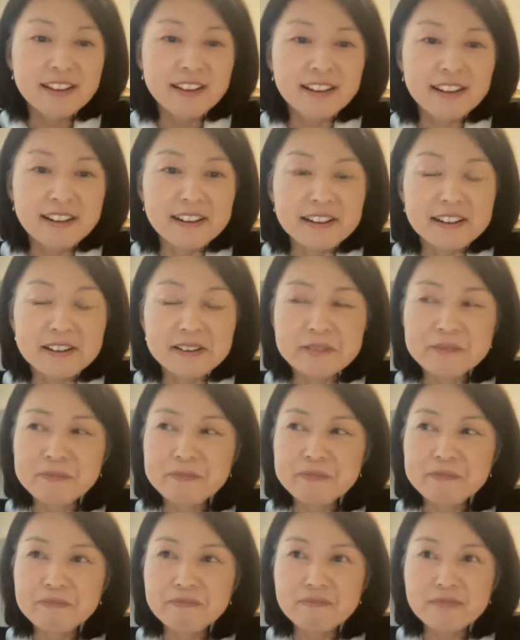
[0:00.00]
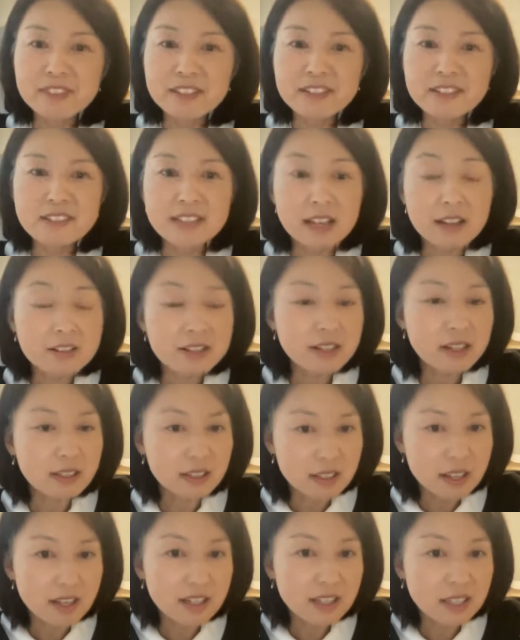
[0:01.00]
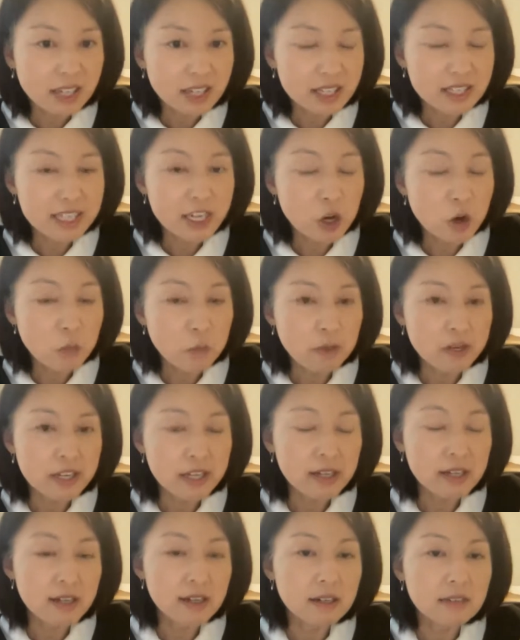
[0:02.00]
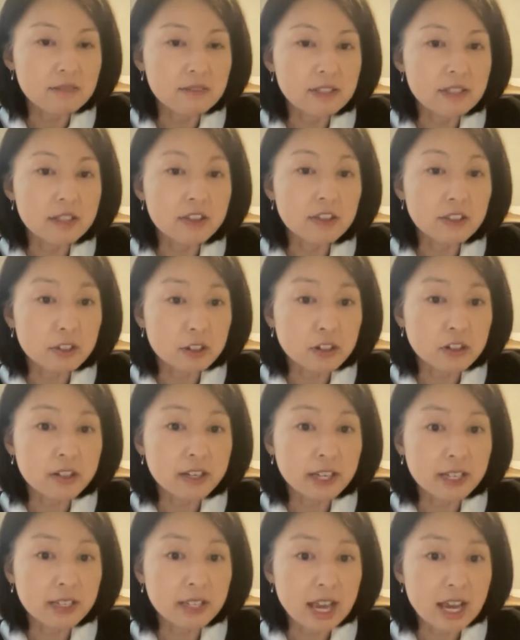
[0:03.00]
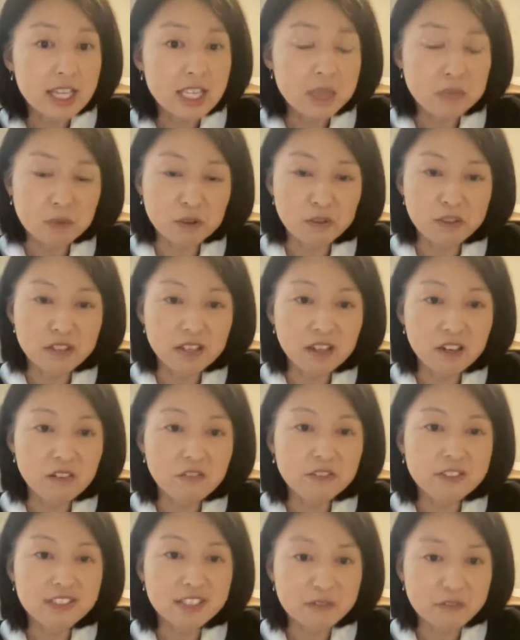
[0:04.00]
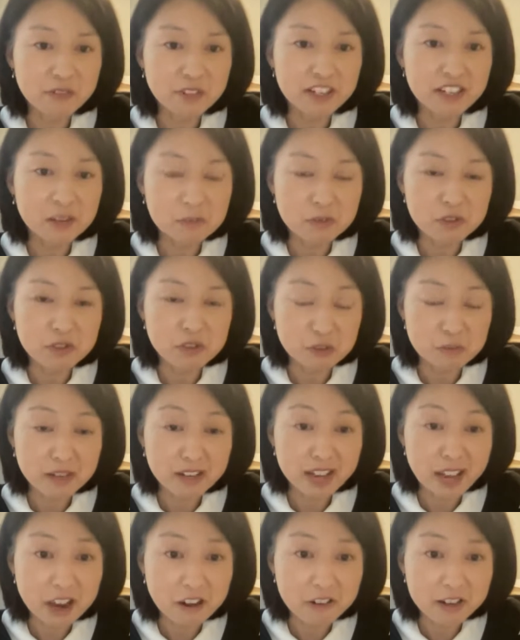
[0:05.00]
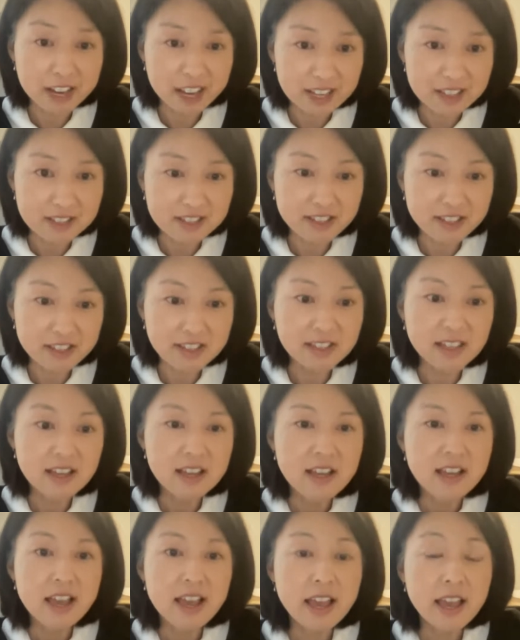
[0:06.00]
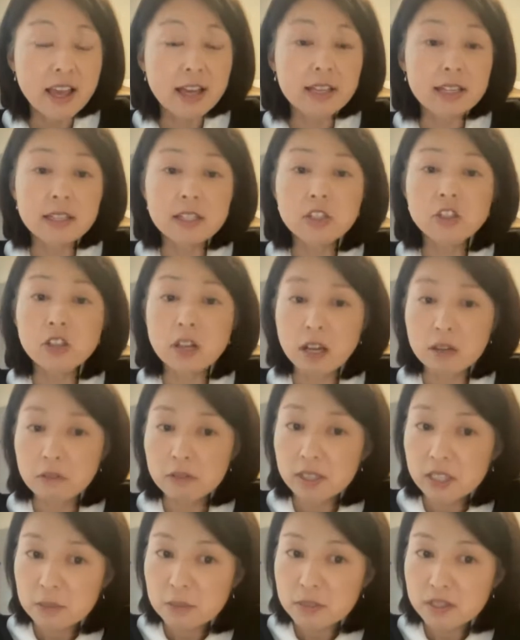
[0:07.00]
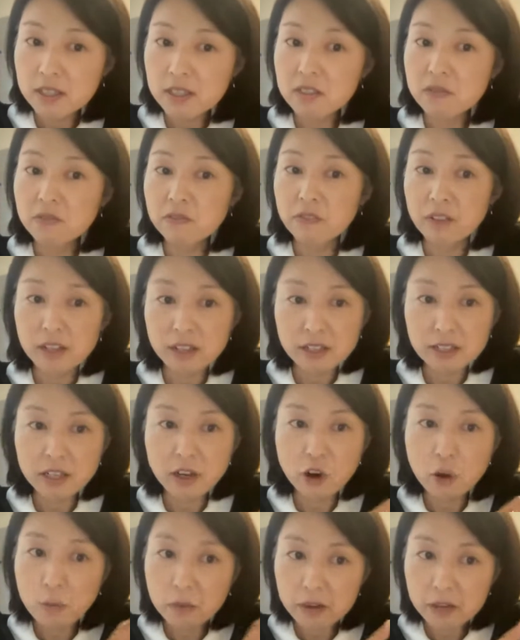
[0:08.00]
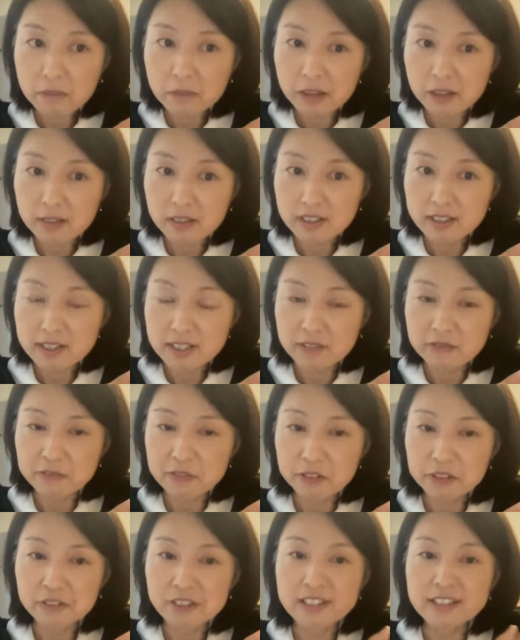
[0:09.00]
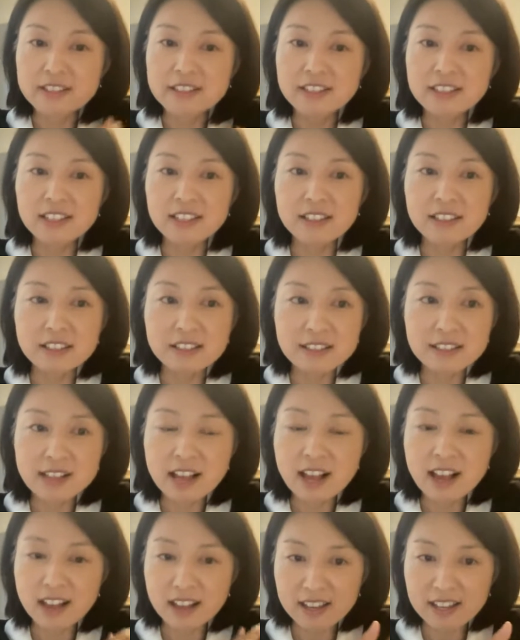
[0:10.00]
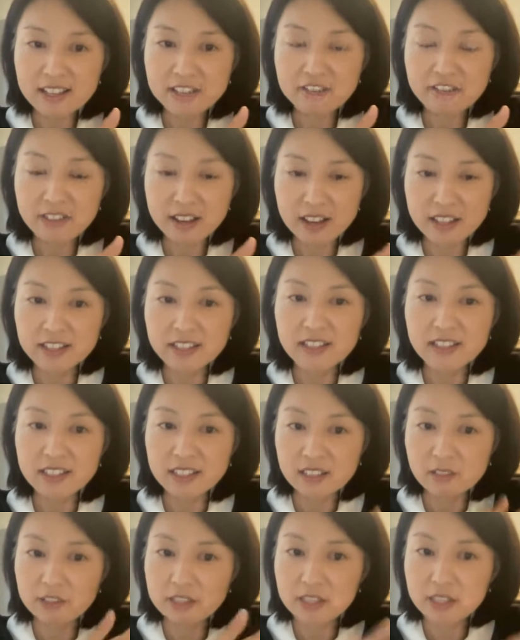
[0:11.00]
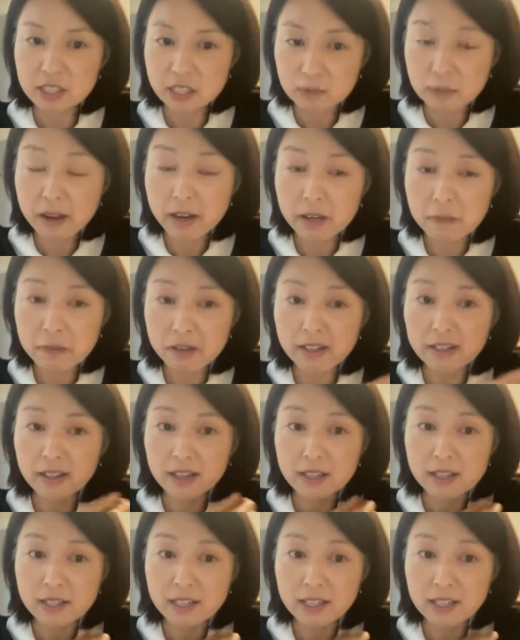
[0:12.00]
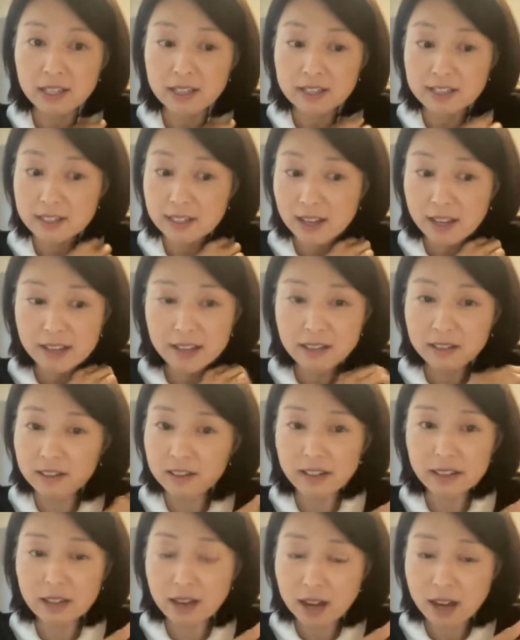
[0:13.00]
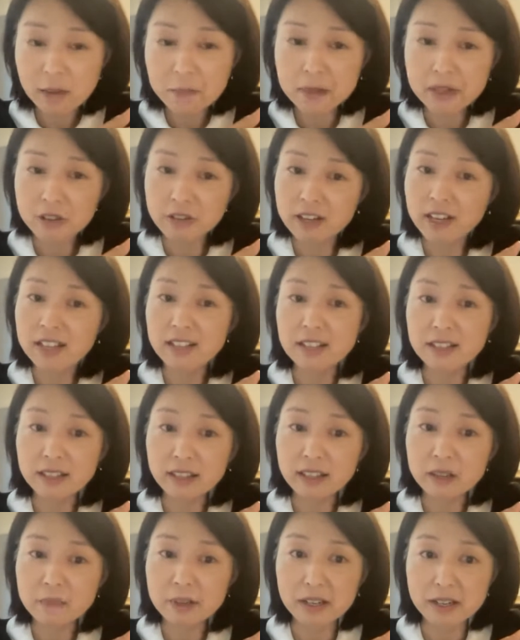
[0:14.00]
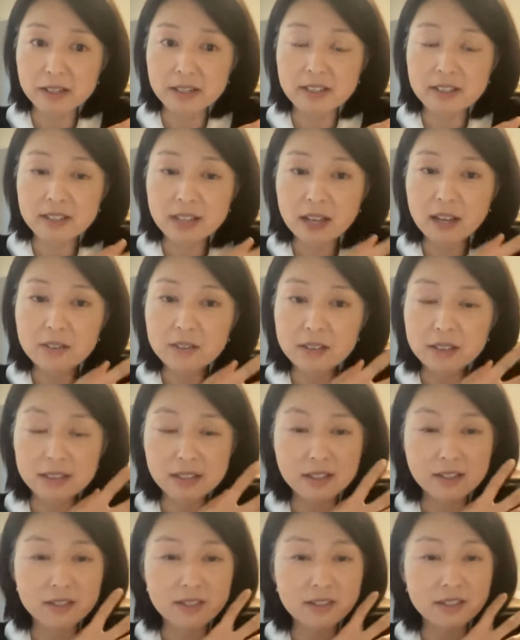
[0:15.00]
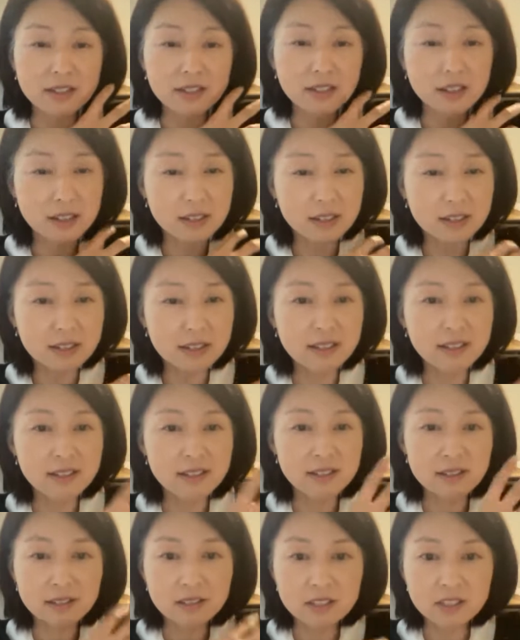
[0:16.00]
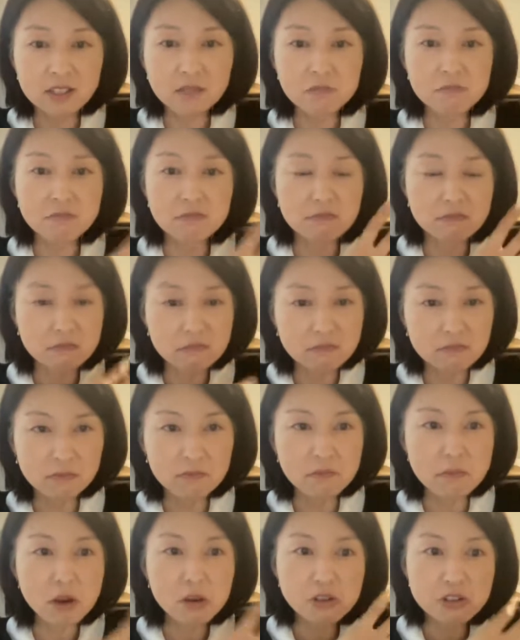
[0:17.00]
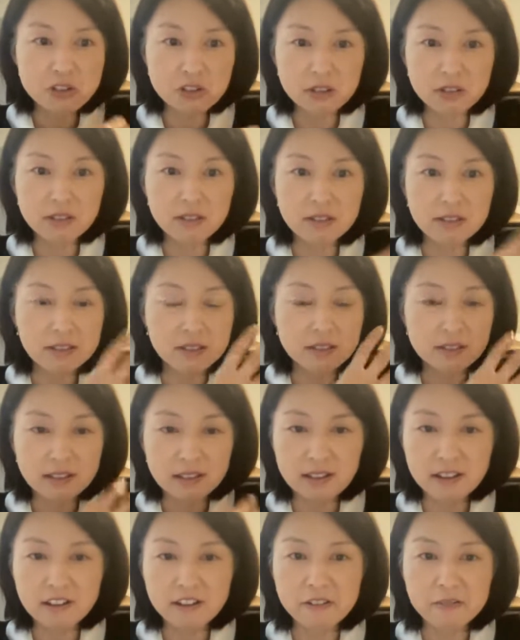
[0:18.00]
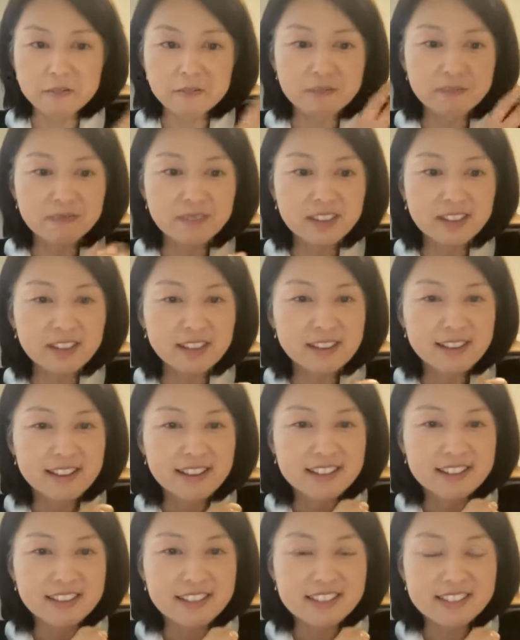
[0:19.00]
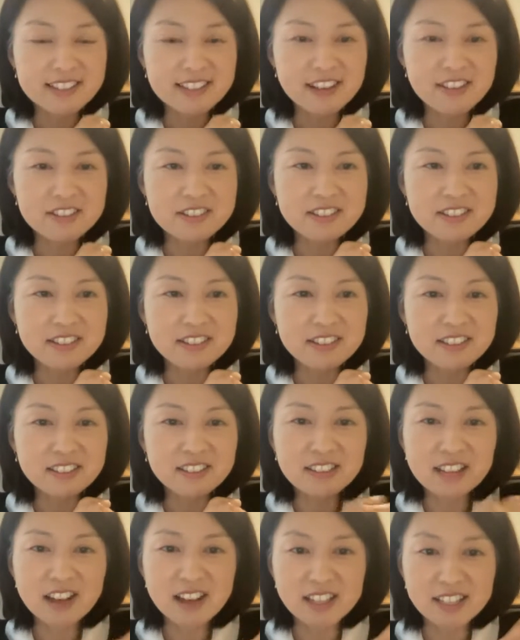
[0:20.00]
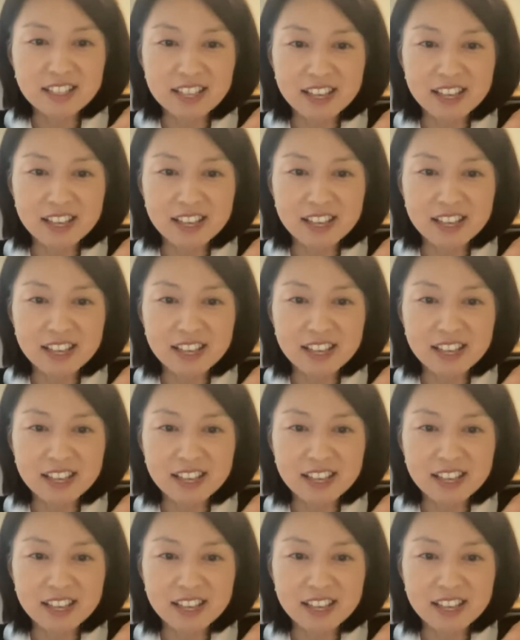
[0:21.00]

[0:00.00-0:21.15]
Um, sounds a lot like the opening of the third and last movement of Symphony Number no. Two by Howard Hanson. And John Williams is very open about this influence. He doesn't hide the fact that he was inspired by that. It's not a copy or anything, but it sound there's this motion um, that sounds a lot